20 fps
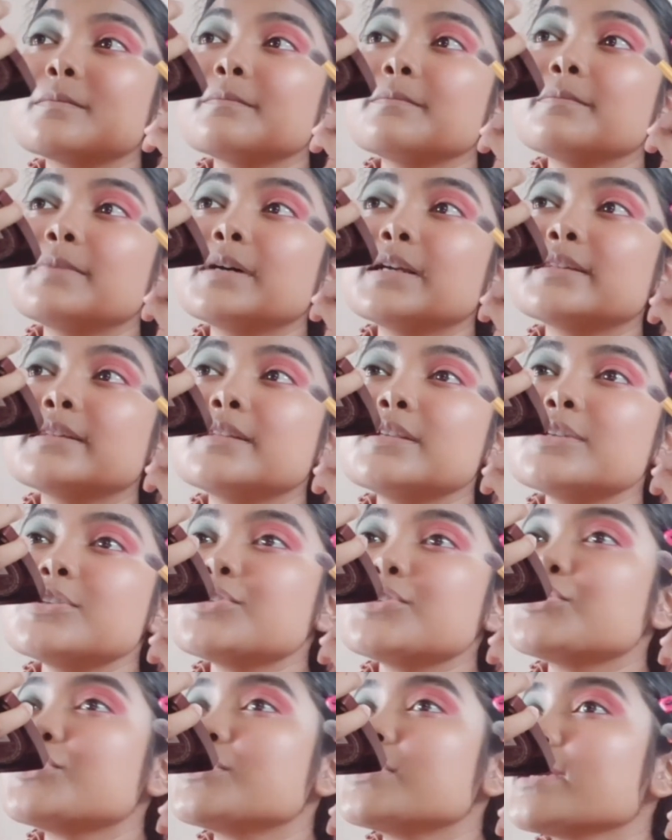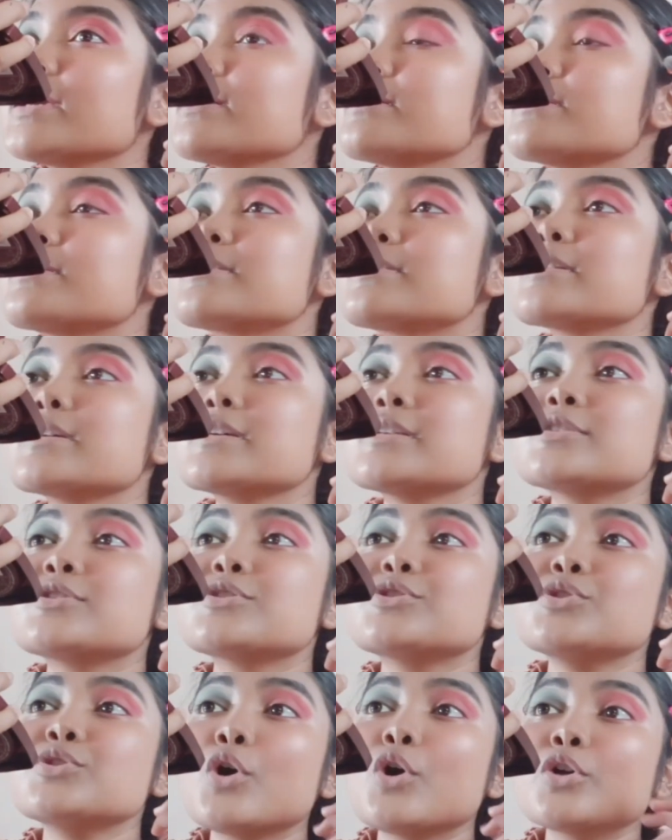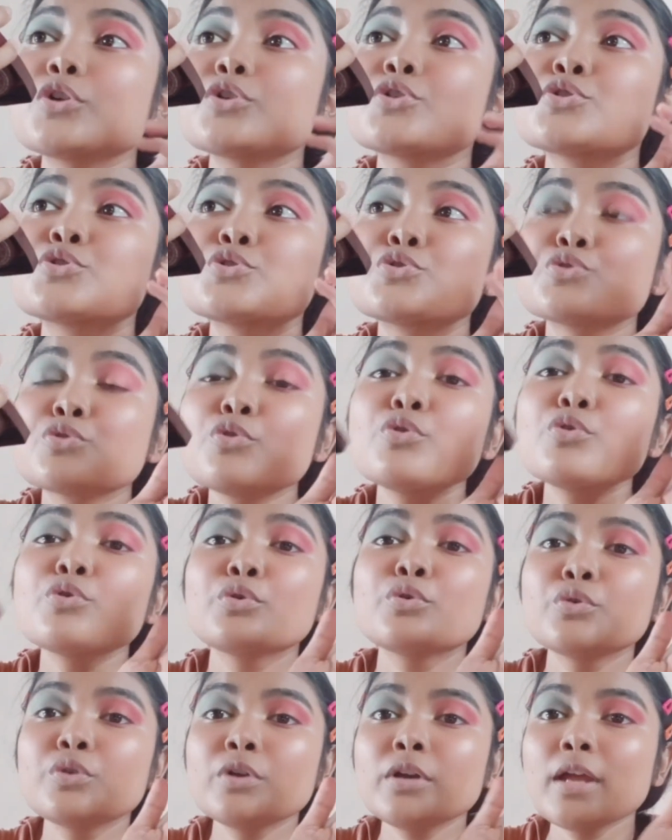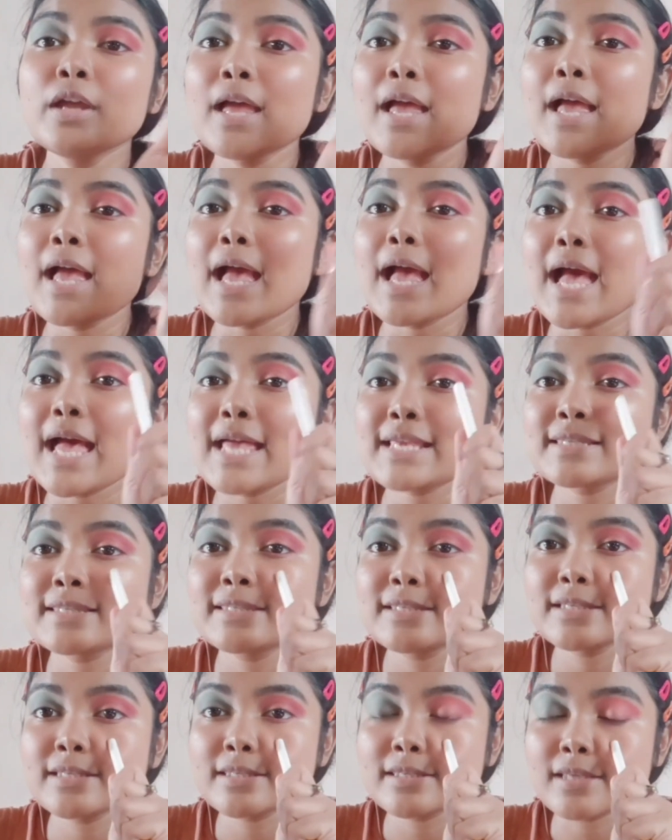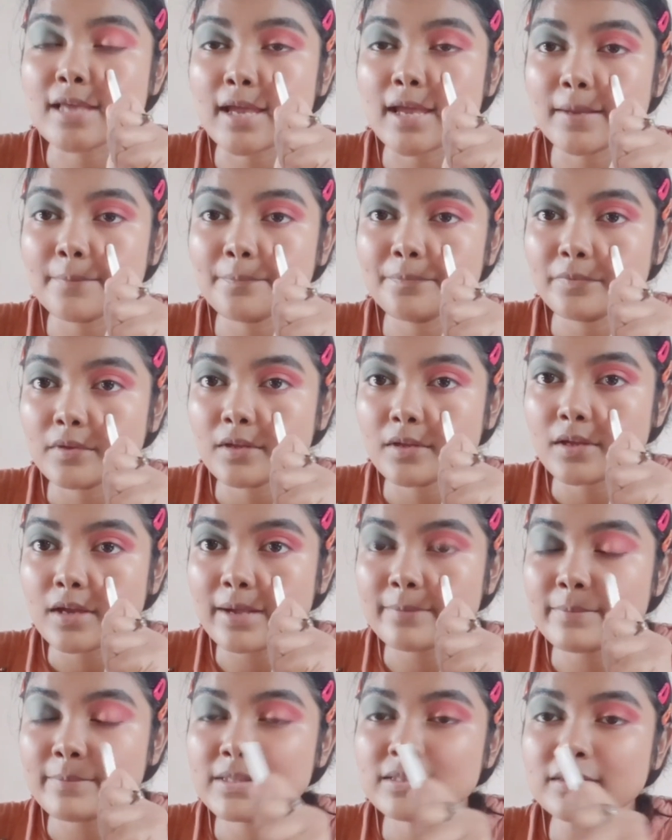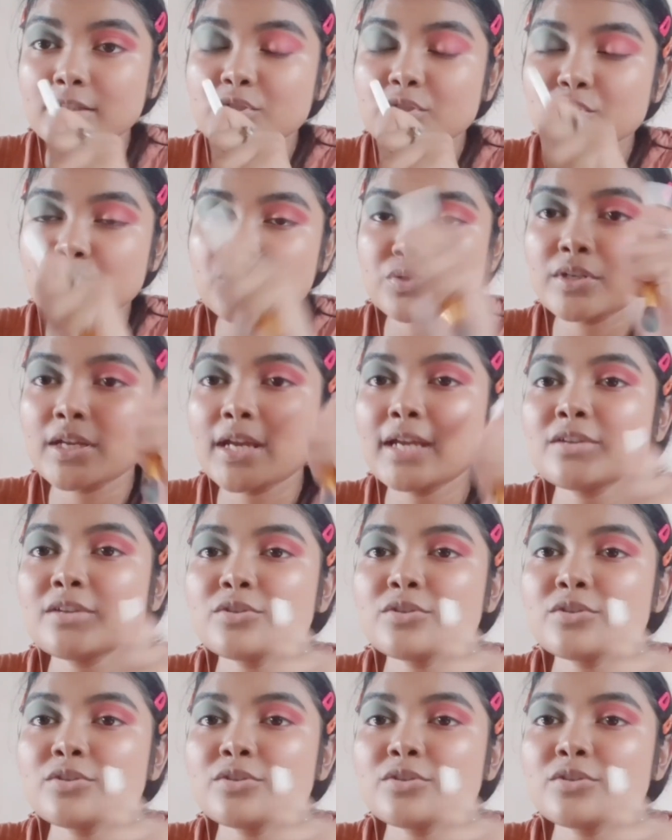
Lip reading: but this shades is not so good as this side. I mean, this red